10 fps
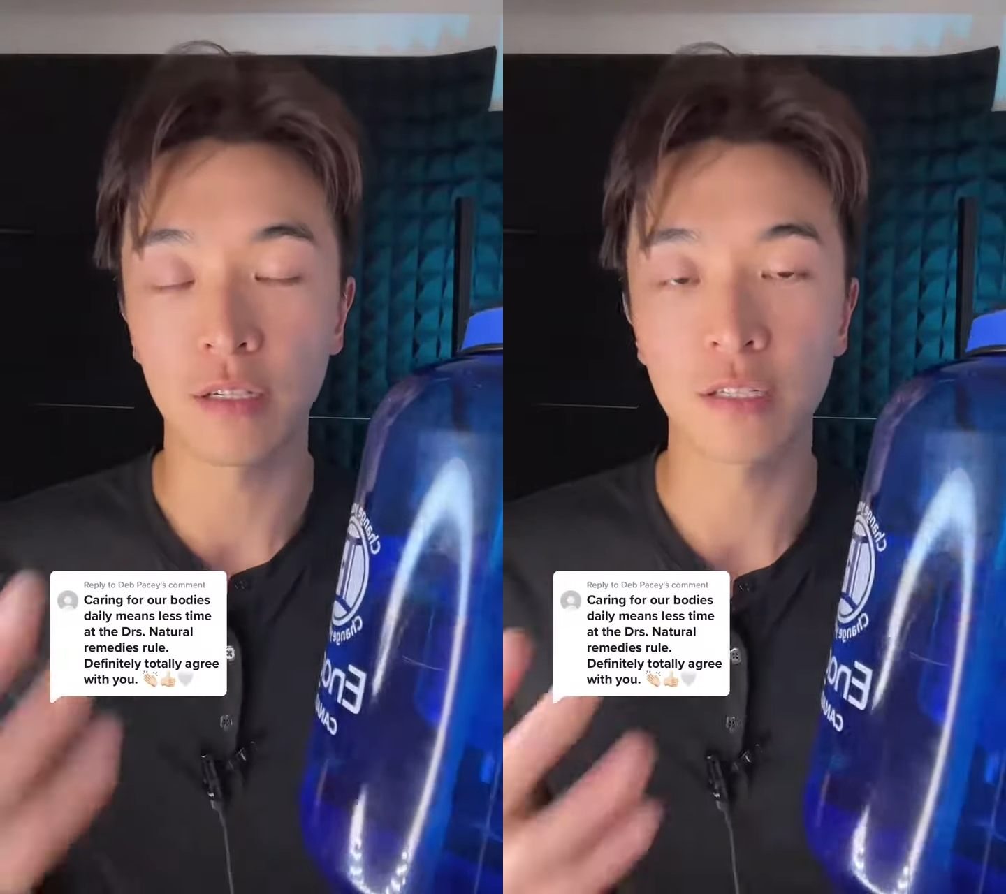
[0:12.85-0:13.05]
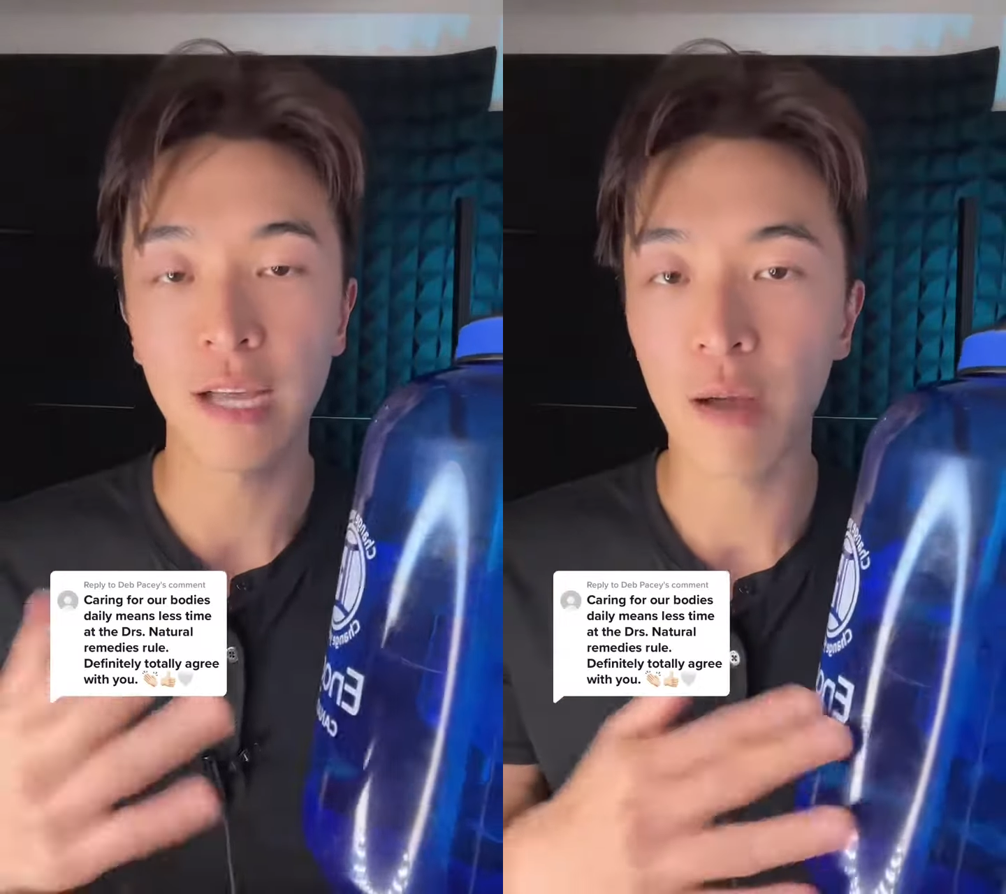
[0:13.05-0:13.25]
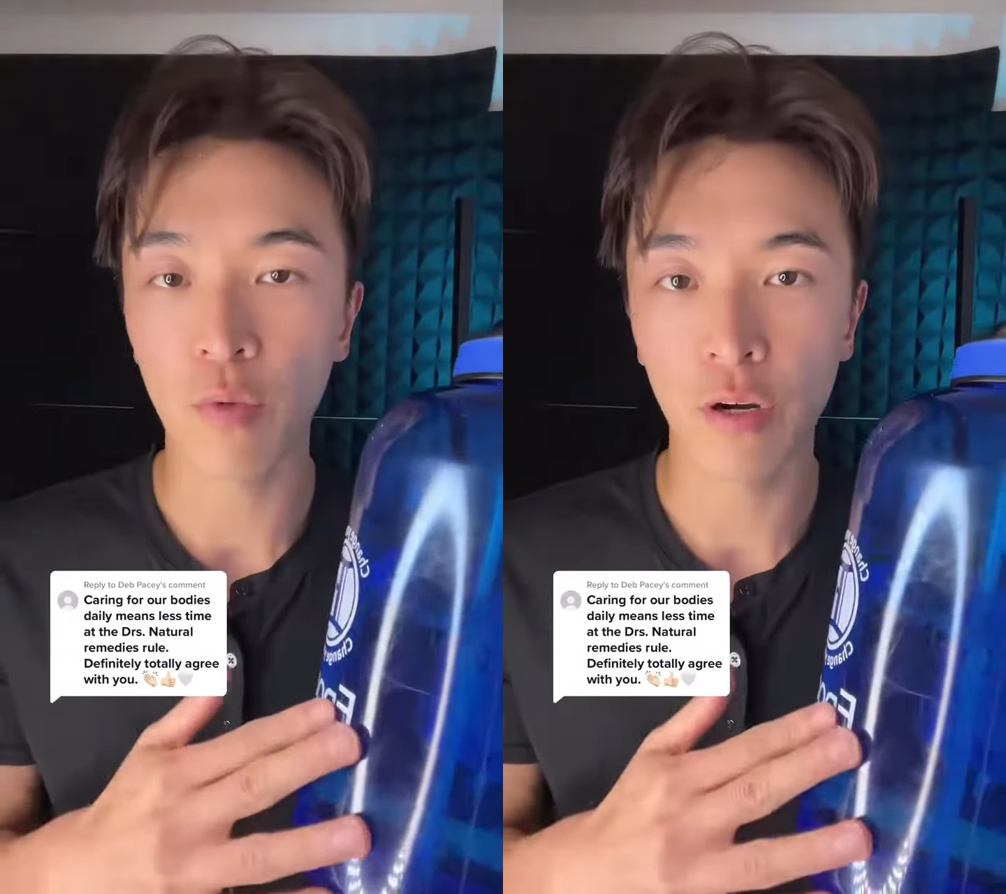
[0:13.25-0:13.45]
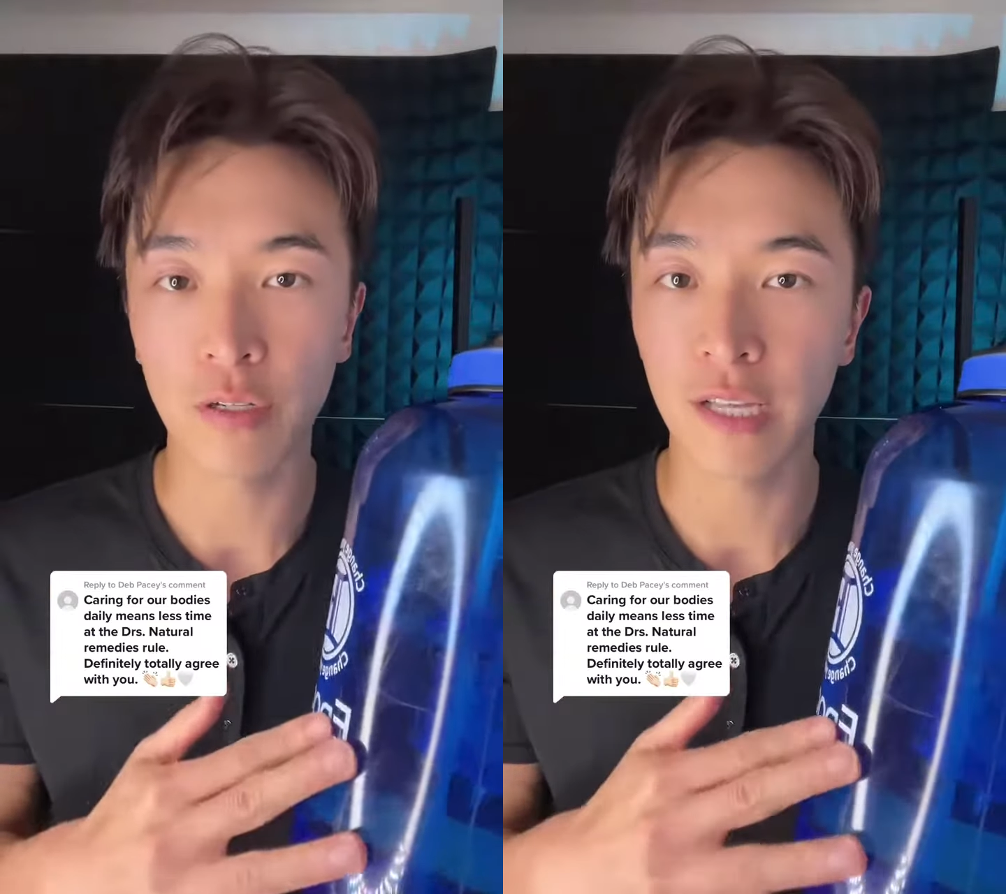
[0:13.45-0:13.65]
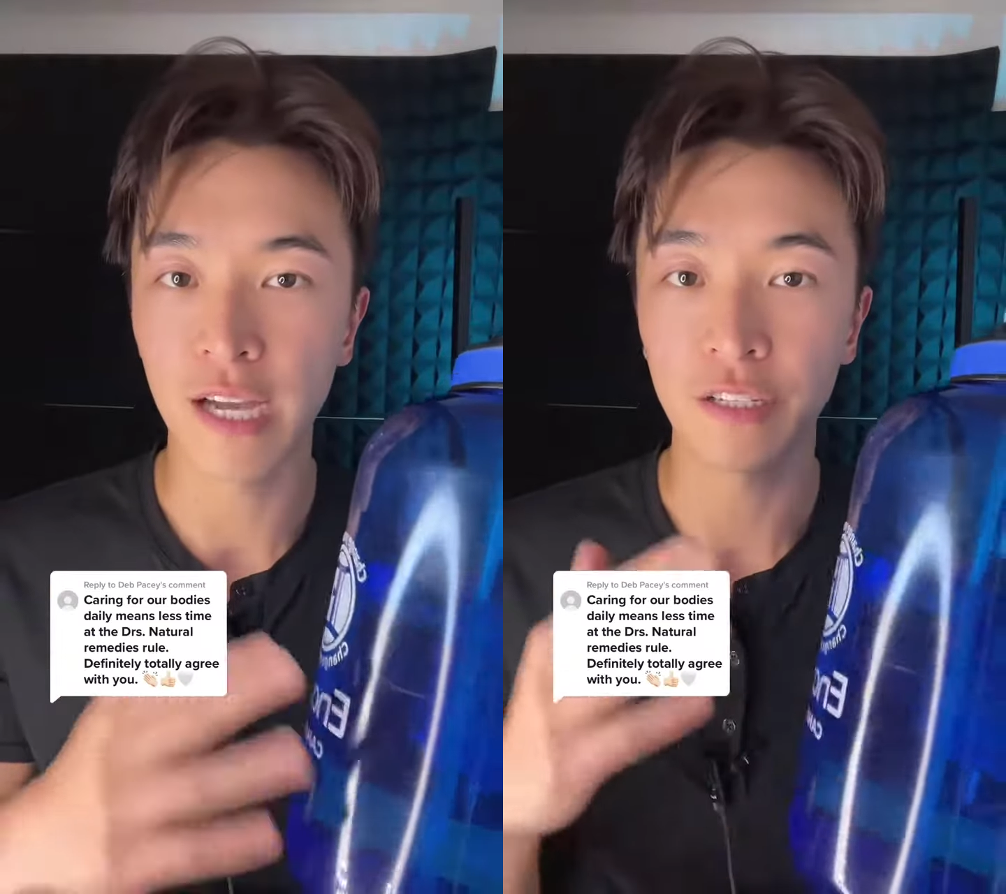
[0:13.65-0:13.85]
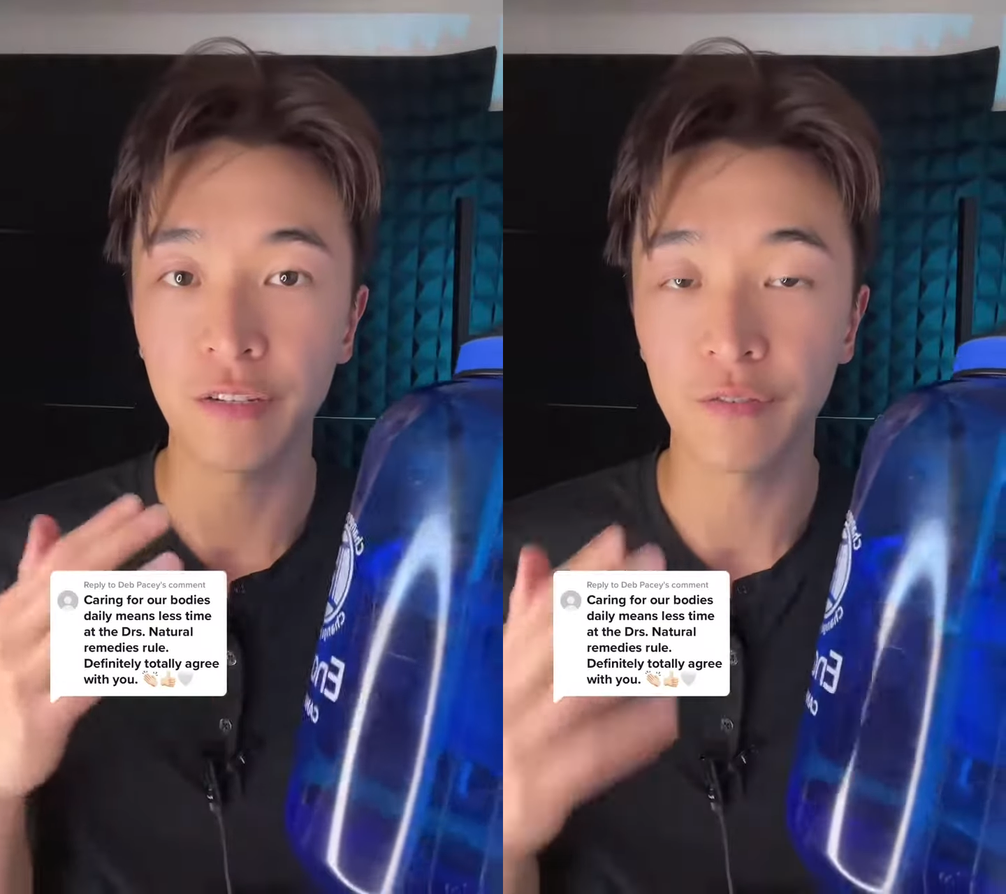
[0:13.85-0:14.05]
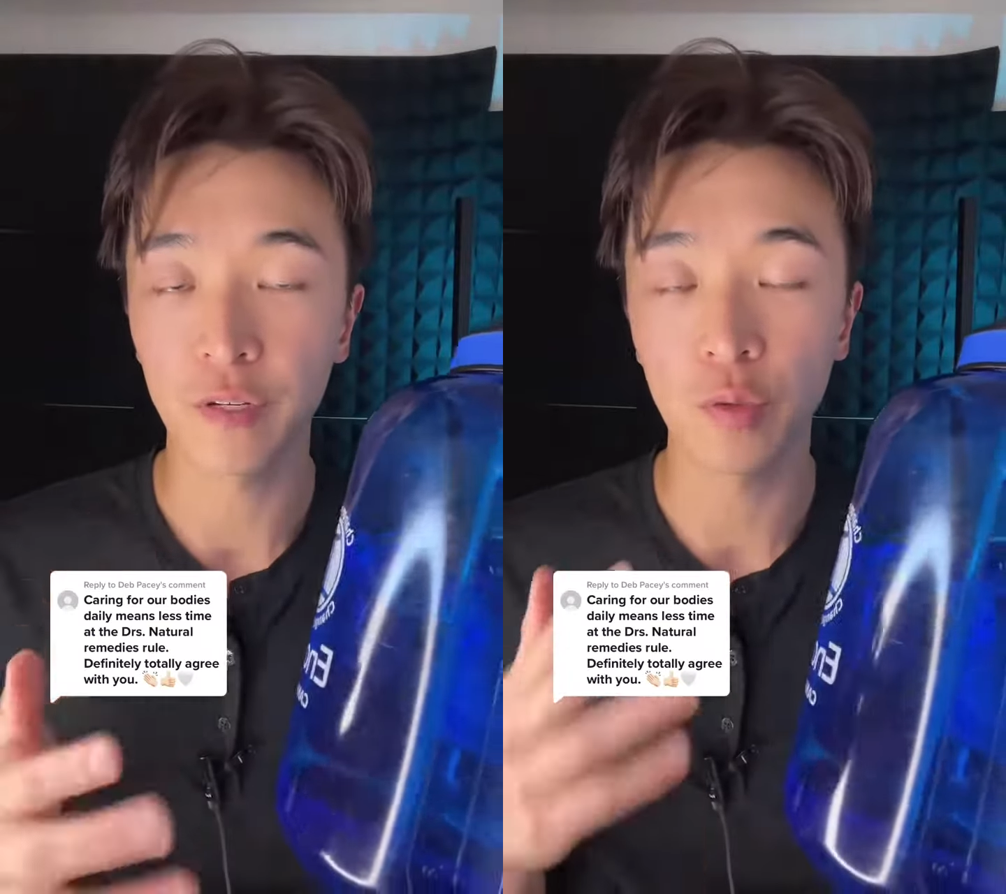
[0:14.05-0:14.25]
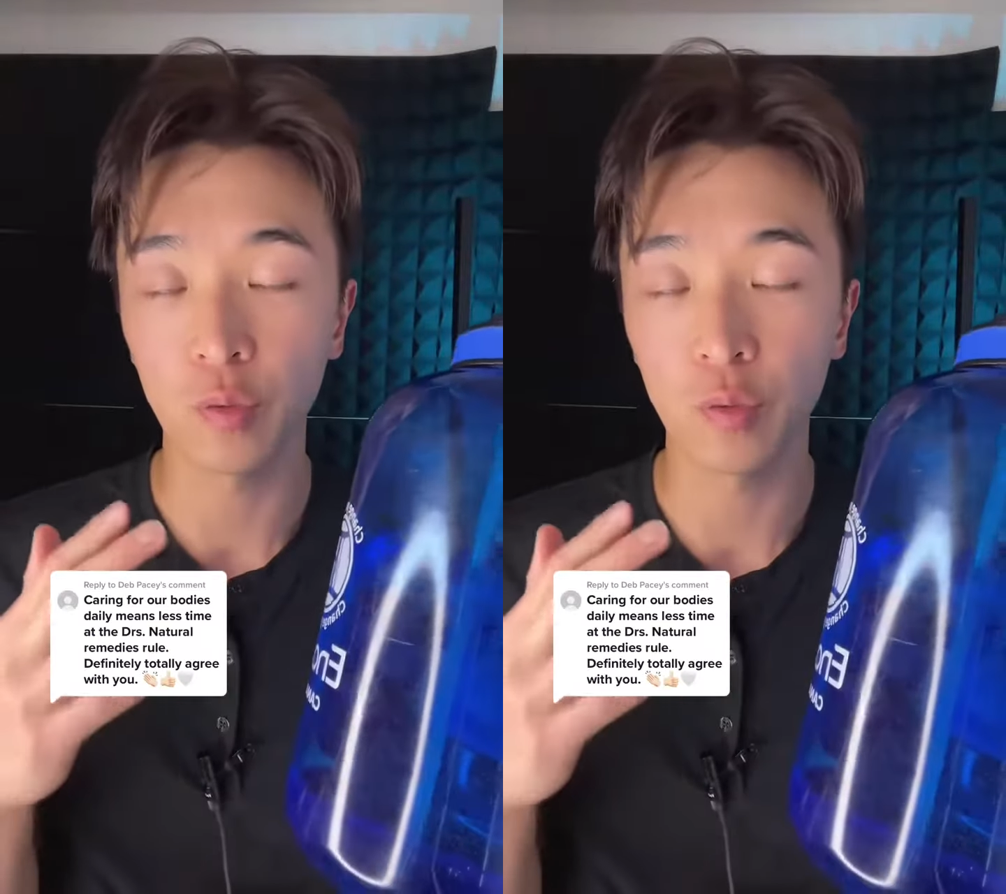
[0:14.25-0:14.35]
our tap water is actually filled